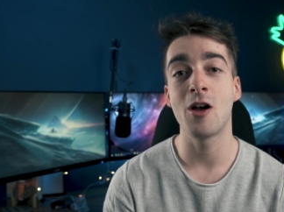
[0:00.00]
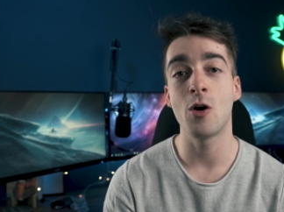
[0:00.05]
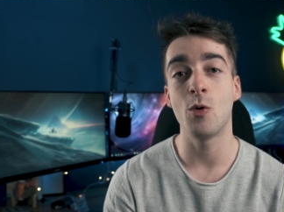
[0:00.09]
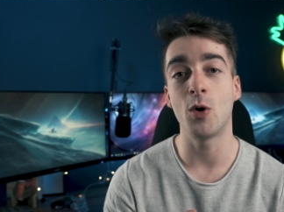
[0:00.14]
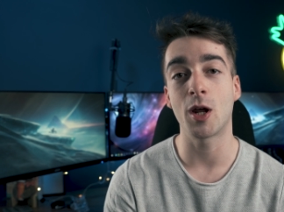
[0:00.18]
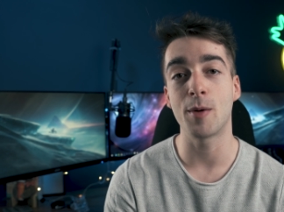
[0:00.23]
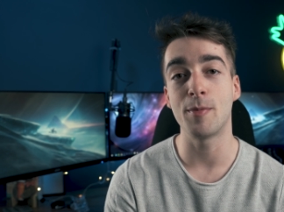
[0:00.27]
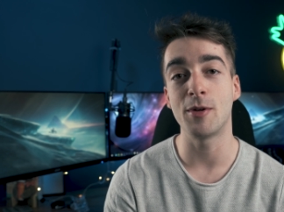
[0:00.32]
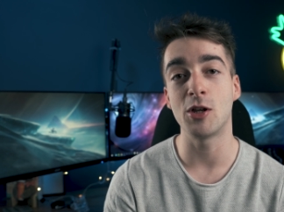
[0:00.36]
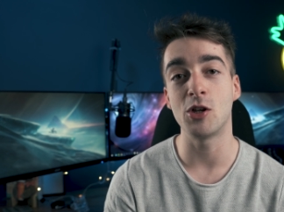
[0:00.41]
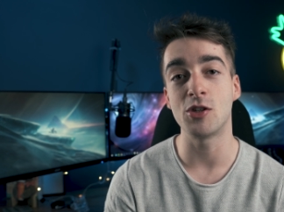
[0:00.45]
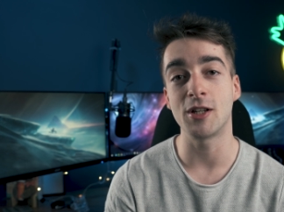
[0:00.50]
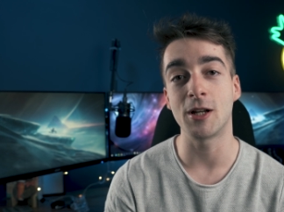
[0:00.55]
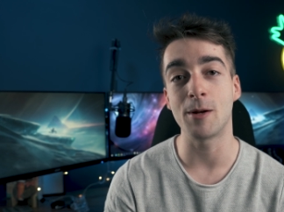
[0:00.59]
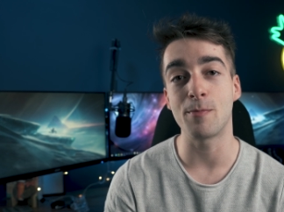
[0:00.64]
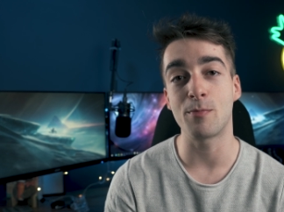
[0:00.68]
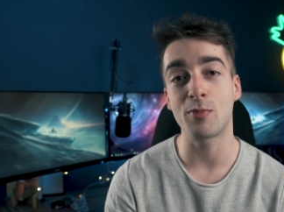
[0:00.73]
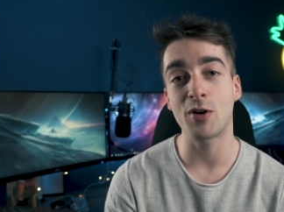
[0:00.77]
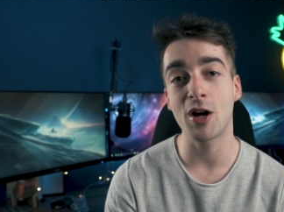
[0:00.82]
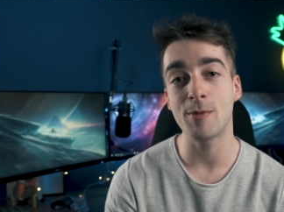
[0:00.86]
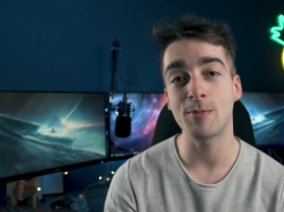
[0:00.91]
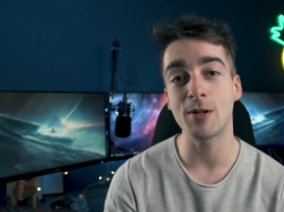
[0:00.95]
We're going to be
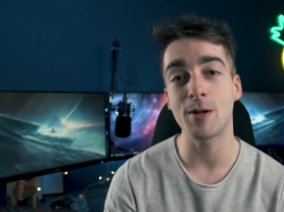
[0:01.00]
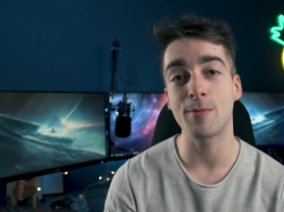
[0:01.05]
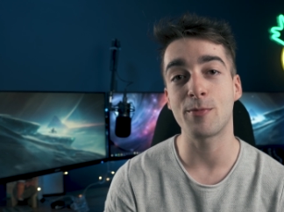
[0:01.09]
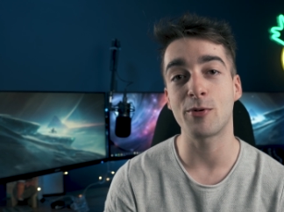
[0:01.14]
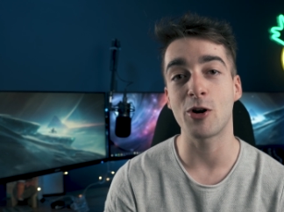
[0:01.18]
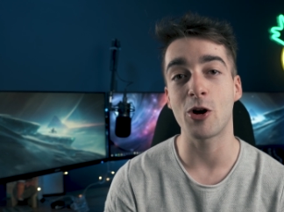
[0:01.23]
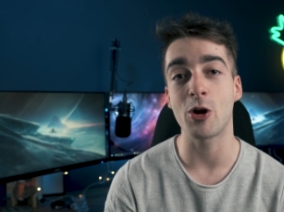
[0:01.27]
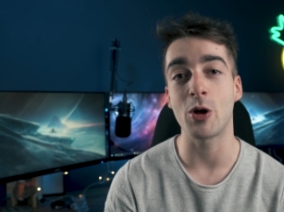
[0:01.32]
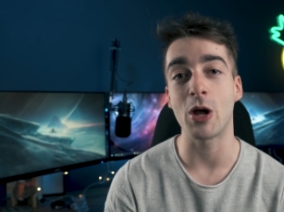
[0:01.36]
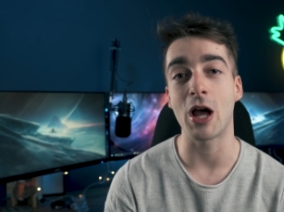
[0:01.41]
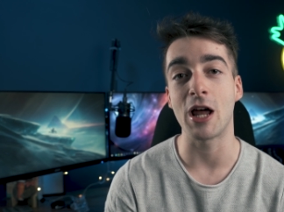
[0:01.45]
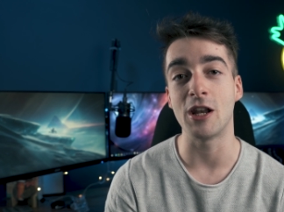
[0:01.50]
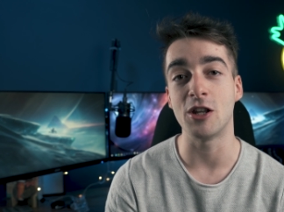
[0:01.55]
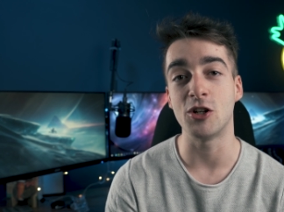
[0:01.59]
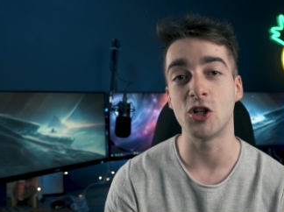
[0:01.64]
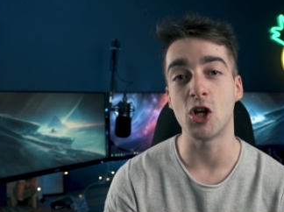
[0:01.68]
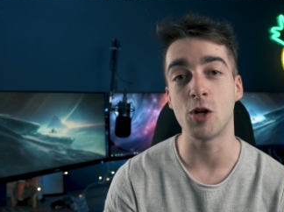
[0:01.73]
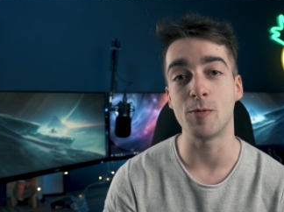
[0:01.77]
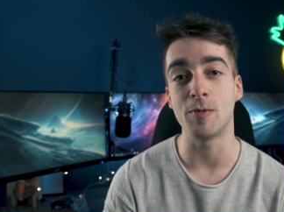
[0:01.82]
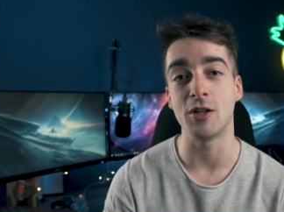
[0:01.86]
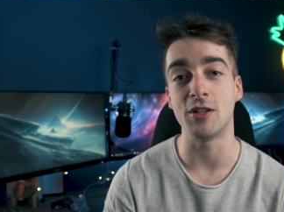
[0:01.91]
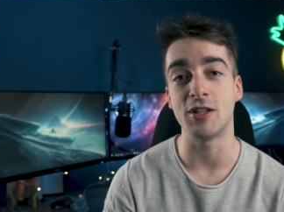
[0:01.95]
using Premiere Pro and
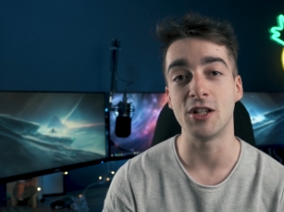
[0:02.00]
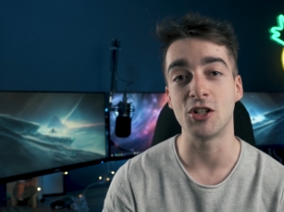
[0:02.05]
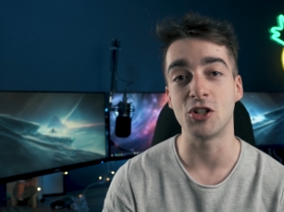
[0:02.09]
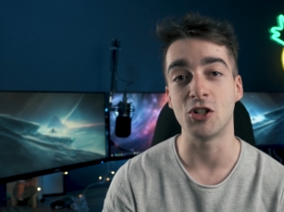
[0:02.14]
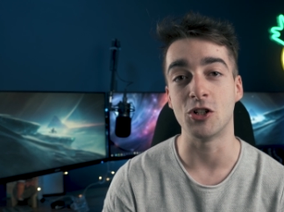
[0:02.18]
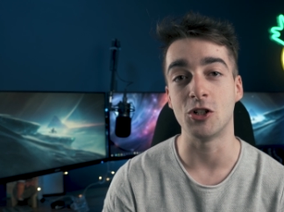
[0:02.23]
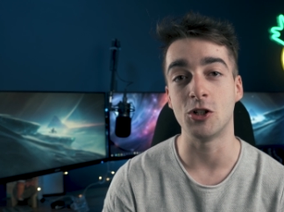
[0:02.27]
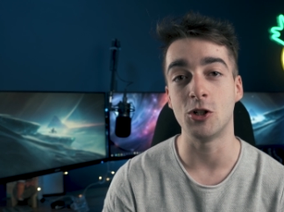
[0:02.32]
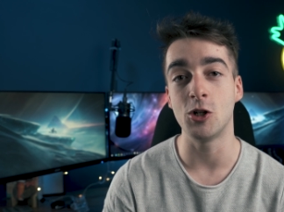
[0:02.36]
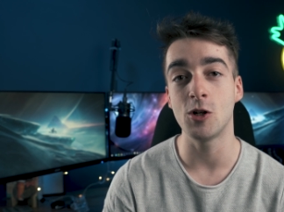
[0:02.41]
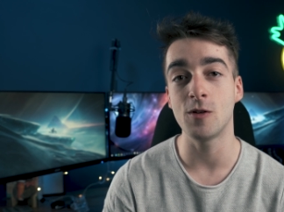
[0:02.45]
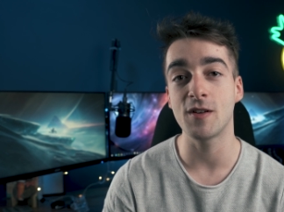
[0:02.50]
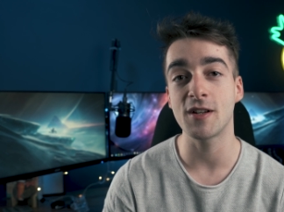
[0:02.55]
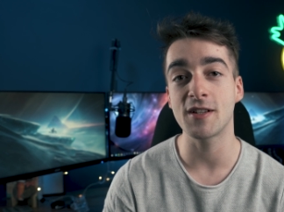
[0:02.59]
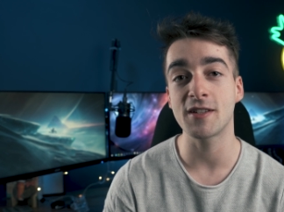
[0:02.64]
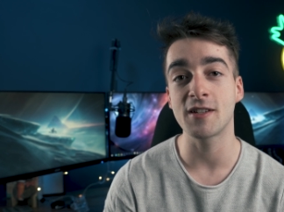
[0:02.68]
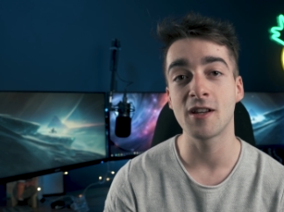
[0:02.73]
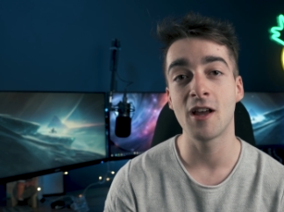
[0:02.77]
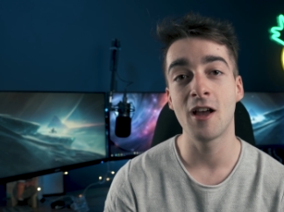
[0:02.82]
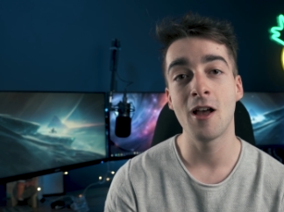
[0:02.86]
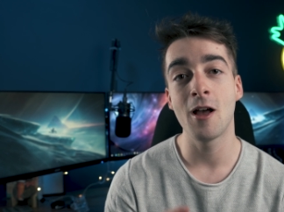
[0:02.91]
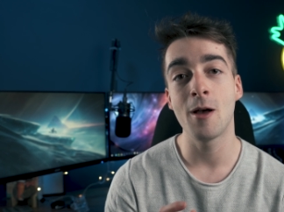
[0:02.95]
Adobe Audition to do
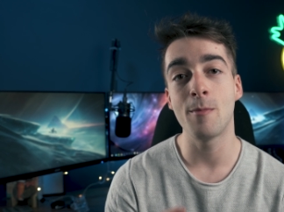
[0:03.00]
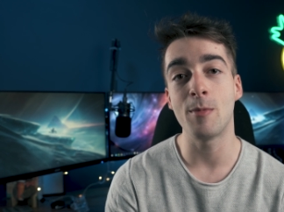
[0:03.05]
this.